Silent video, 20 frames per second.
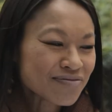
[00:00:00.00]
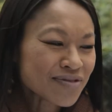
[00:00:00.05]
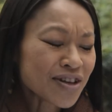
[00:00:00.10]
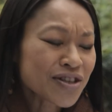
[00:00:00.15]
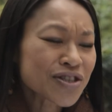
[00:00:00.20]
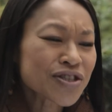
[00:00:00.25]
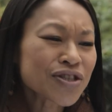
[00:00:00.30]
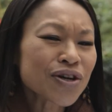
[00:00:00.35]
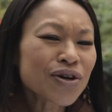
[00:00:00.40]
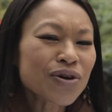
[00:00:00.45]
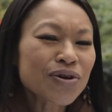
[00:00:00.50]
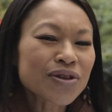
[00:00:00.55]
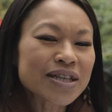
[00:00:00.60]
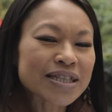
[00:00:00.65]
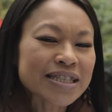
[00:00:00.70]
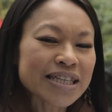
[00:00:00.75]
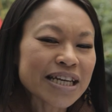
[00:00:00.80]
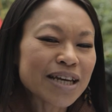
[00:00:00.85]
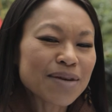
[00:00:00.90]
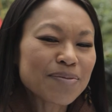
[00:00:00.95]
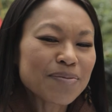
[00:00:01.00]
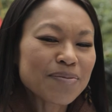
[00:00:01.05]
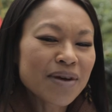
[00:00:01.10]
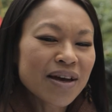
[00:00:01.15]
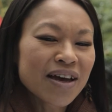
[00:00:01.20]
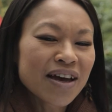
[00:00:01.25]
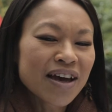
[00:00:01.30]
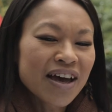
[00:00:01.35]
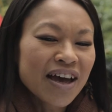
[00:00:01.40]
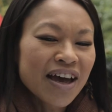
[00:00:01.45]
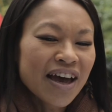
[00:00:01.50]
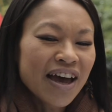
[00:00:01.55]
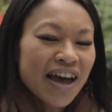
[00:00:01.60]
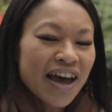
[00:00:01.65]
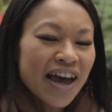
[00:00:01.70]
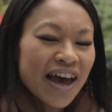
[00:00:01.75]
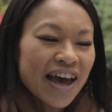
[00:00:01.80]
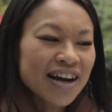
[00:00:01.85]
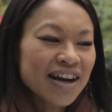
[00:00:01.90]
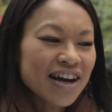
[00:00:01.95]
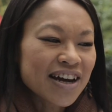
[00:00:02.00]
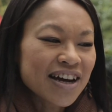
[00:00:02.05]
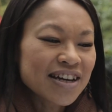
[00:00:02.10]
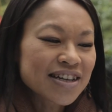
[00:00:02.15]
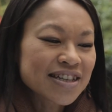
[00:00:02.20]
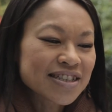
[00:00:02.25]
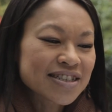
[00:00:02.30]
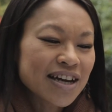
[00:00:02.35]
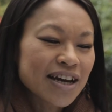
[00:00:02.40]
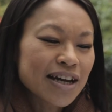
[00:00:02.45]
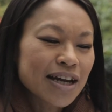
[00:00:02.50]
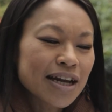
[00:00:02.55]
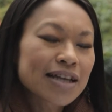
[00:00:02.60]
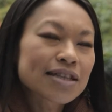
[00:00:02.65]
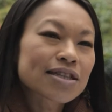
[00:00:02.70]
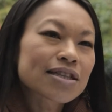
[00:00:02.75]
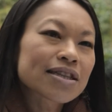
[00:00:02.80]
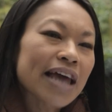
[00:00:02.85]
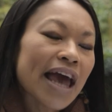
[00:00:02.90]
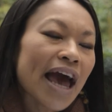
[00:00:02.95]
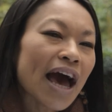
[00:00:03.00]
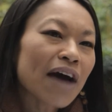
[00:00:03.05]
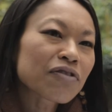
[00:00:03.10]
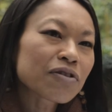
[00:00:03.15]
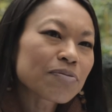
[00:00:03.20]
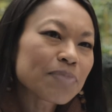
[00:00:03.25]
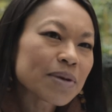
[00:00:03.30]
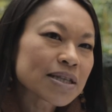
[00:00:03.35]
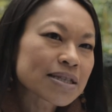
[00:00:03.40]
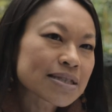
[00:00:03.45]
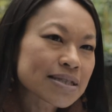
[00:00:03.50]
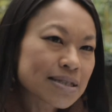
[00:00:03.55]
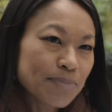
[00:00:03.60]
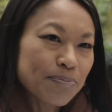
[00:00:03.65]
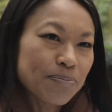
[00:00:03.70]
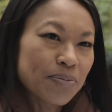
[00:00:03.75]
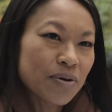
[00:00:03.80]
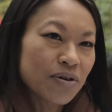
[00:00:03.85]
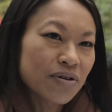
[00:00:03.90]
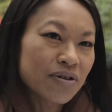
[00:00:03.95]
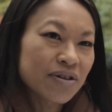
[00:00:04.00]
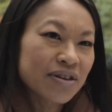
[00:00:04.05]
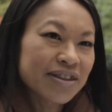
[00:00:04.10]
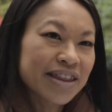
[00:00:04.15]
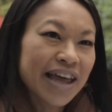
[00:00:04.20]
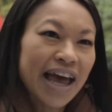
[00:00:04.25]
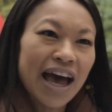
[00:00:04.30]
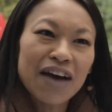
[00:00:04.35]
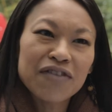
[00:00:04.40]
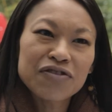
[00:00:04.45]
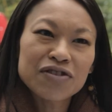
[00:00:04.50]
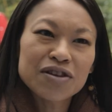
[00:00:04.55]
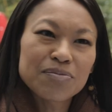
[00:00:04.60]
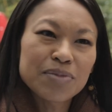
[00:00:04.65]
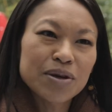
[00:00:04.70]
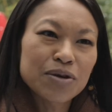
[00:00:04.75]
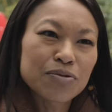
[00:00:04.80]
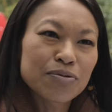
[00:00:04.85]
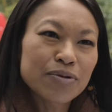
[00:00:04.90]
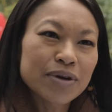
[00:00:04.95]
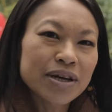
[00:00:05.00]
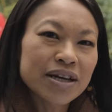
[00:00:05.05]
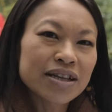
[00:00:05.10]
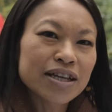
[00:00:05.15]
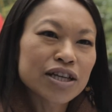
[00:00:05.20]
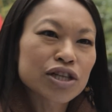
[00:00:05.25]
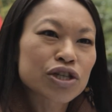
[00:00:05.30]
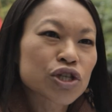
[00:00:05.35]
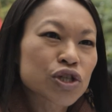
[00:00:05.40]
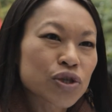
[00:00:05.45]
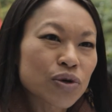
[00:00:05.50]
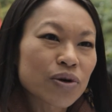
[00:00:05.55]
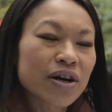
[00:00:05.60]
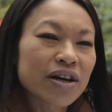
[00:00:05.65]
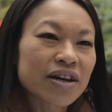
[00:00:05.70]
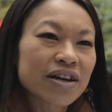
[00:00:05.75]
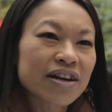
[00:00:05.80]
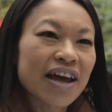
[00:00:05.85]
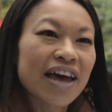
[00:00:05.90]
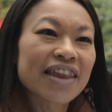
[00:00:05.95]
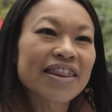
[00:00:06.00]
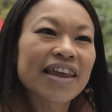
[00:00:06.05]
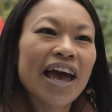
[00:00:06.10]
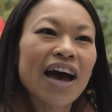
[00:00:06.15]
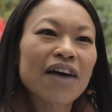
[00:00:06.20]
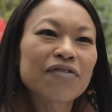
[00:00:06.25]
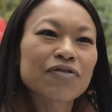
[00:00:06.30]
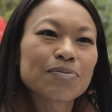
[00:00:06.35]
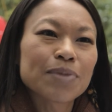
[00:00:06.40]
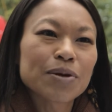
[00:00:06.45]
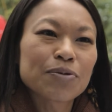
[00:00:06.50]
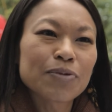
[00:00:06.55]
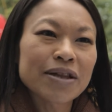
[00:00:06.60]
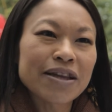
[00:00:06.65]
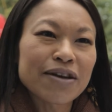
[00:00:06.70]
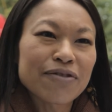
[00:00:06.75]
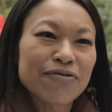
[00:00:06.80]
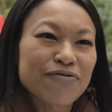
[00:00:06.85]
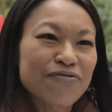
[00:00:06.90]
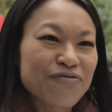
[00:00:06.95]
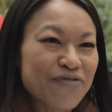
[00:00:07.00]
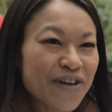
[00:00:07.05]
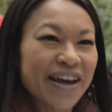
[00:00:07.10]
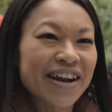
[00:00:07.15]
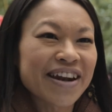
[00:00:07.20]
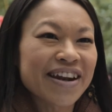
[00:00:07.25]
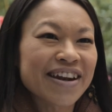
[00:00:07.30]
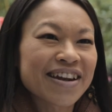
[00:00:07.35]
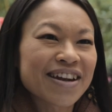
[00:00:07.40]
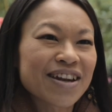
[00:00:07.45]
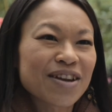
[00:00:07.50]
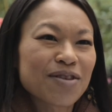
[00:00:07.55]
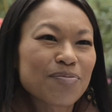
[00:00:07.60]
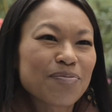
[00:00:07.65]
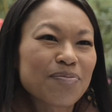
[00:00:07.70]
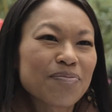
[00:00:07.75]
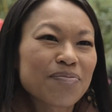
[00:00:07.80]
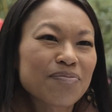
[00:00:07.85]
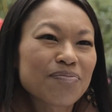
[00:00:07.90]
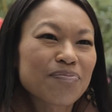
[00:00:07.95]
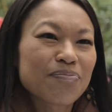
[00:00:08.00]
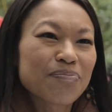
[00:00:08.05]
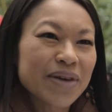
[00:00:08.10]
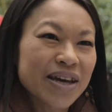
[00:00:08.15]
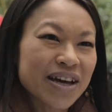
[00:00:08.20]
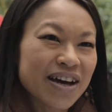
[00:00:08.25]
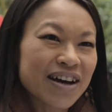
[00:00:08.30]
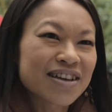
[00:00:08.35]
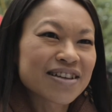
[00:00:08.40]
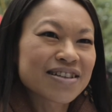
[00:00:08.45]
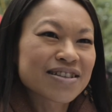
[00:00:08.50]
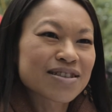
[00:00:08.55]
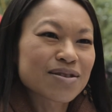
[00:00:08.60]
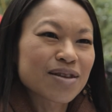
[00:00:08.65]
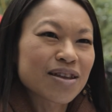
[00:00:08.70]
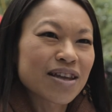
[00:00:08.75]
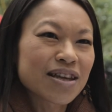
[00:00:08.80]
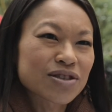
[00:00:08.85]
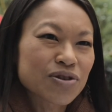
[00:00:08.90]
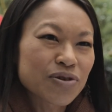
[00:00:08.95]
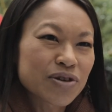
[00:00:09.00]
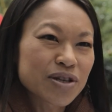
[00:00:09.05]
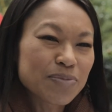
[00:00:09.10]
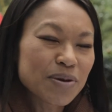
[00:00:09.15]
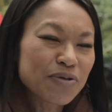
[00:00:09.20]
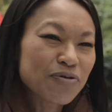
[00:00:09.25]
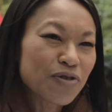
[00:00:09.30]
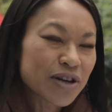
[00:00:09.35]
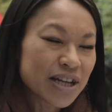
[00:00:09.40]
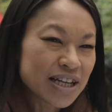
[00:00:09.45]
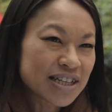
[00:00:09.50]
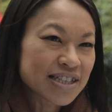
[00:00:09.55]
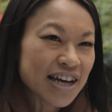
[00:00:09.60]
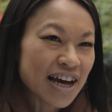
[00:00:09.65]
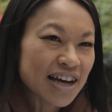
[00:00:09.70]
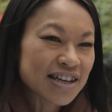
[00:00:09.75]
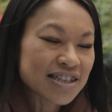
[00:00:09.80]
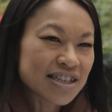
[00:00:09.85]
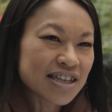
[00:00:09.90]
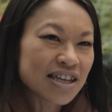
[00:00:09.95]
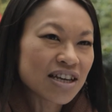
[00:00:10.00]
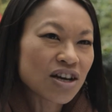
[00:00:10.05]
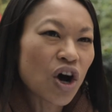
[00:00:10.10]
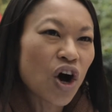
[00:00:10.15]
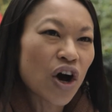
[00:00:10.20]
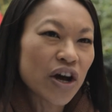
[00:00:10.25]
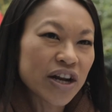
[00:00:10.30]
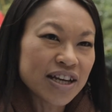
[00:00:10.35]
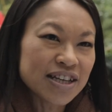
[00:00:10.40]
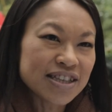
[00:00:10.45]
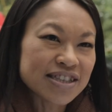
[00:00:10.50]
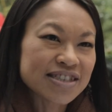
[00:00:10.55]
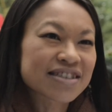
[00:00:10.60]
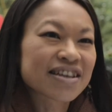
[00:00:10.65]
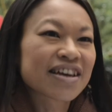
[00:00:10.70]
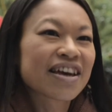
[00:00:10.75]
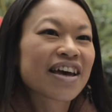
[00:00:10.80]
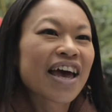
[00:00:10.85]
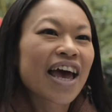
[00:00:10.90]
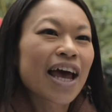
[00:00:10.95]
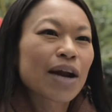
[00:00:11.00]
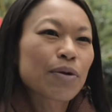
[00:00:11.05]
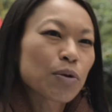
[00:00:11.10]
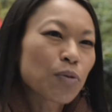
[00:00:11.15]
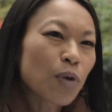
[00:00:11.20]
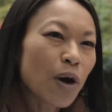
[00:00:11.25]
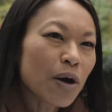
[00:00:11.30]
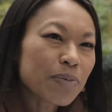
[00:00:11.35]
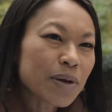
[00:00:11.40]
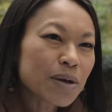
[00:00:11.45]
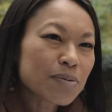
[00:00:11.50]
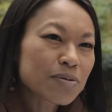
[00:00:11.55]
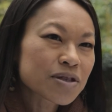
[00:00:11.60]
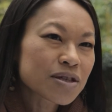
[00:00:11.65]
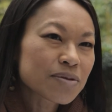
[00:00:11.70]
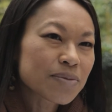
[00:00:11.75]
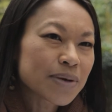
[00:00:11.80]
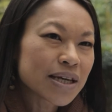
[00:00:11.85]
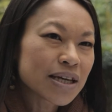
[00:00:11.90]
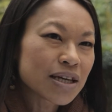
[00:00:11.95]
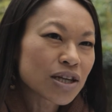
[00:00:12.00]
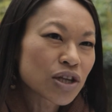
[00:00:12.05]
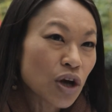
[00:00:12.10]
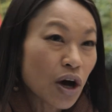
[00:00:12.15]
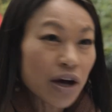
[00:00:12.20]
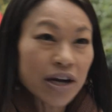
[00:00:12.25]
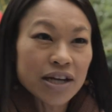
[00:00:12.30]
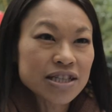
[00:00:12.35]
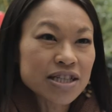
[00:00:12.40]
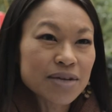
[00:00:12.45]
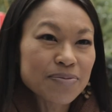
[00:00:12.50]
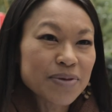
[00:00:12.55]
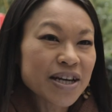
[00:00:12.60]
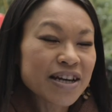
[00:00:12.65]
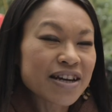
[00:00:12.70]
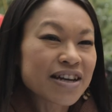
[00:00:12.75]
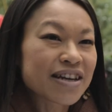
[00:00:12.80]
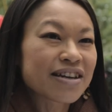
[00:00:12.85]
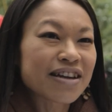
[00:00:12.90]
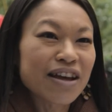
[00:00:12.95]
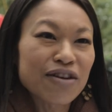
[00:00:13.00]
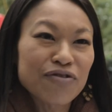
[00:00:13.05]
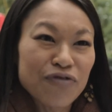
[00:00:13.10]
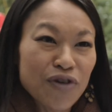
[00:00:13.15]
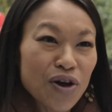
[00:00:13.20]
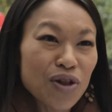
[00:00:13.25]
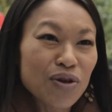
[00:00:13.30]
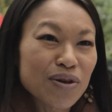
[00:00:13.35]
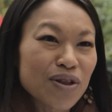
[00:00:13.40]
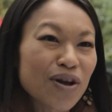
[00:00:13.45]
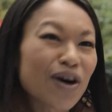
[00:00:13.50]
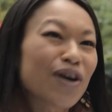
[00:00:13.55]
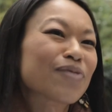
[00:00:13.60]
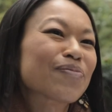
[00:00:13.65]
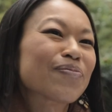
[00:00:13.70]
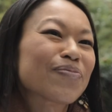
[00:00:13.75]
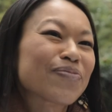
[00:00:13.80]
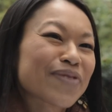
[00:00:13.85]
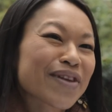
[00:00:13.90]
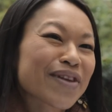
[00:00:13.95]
So the team and I decided they have to be simple. They have to be really short and they have to be really fun because it's going to be for an in-taxi audience. We want people to be not intimidated and follow along.